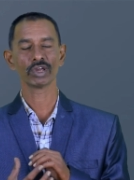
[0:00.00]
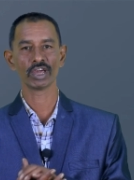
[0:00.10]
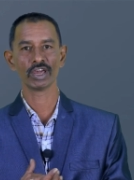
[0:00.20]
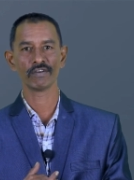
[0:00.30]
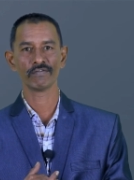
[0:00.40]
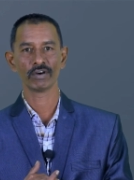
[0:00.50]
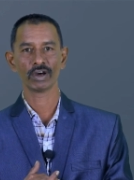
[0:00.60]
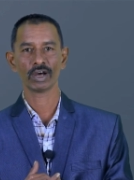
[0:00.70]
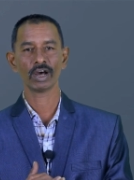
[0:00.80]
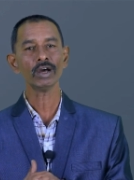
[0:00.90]
give
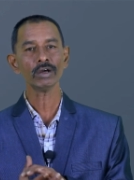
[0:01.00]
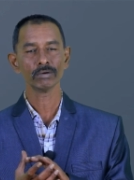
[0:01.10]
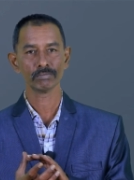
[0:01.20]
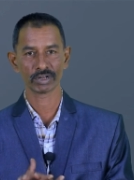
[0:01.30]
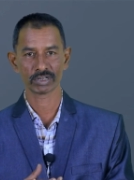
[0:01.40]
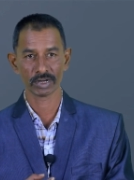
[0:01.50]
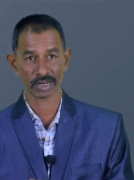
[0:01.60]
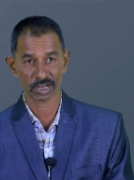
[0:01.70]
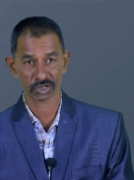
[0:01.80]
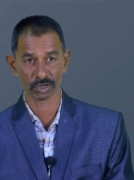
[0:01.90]
a
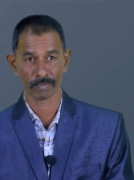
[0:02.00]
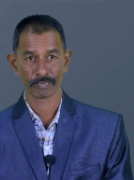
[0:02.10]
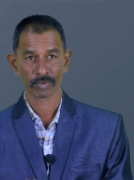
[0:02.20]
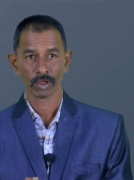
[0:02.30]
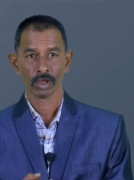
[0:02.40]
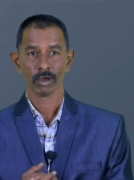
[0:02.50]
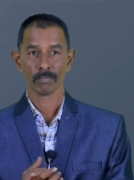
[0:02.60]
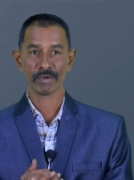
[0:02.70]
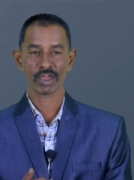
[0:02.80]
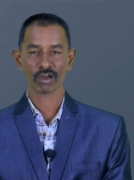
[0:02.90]
presentation.
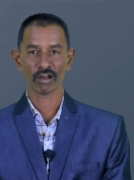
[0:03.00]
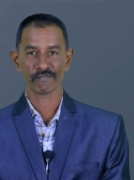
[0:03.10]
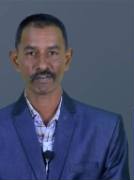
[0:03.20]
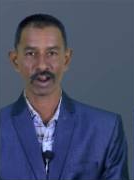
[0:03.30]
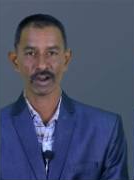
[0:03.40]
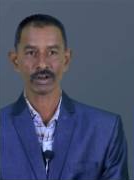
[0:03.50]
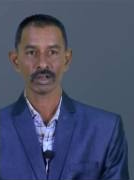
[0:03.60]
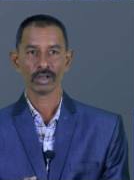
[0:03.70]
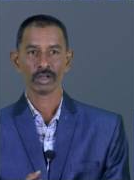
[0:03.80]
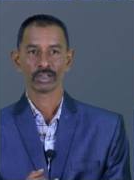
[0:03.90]
Be confident,
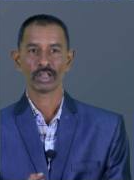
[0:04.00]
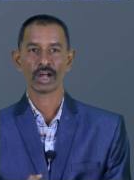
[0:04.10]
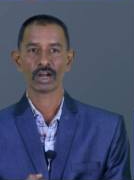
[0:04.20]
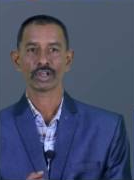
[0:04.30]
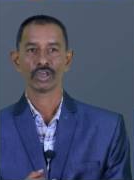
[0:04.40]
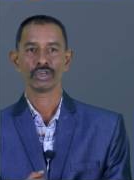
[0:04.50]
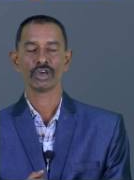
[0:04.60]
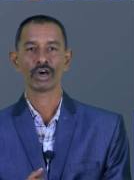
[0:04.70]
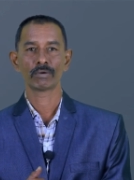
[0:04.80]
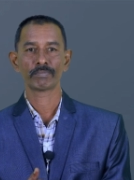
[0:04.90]
that
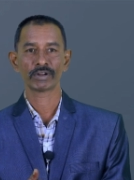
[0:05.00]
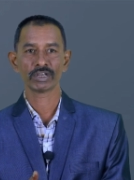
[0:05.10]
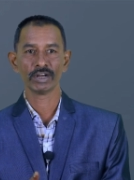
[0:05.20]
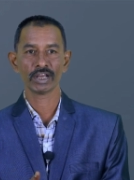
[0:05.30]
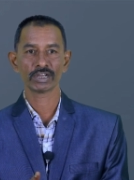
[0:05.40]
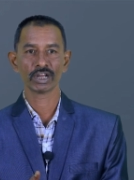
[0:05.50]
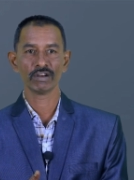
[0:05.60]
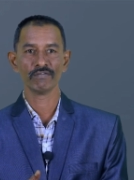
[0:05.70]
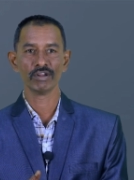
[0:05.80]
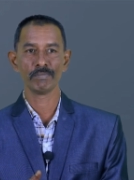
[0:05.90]
your
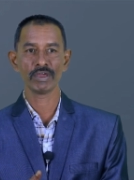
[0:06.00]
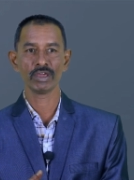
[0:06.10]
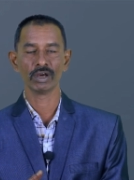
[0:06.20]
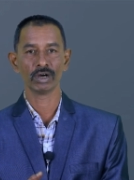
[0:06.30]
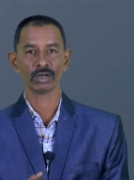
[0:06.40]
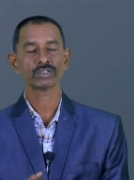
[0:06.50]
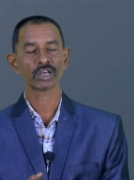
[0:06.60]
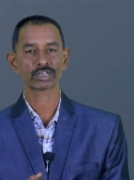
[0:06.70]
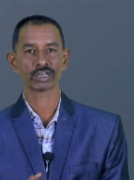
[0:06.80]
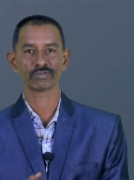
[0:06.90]
presentation will be a
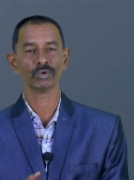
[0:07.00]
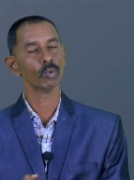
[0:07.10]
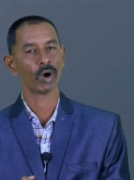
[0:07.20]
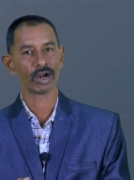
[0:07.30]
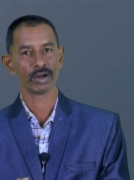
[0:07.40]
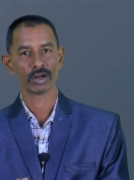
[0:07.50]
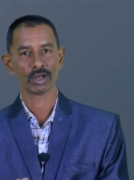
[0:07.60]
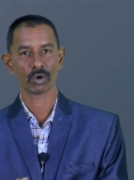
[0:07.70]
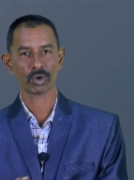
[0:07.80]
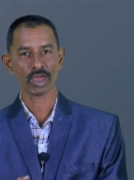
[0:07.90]
successful one.
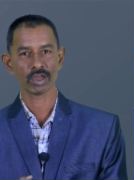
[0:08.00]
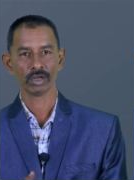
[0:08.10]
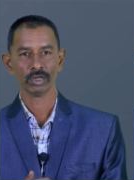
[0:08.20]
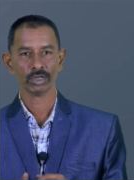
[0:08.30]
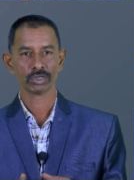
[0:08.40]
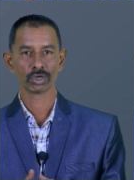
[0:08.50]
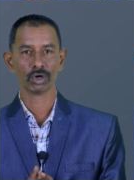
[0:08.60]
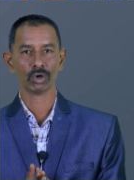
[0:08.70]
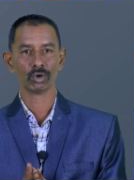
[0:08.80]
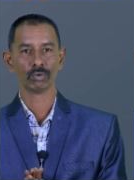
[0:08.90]
Okay,
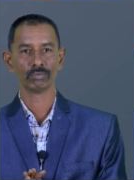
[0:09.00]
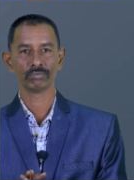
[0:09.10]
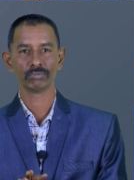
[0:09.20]
so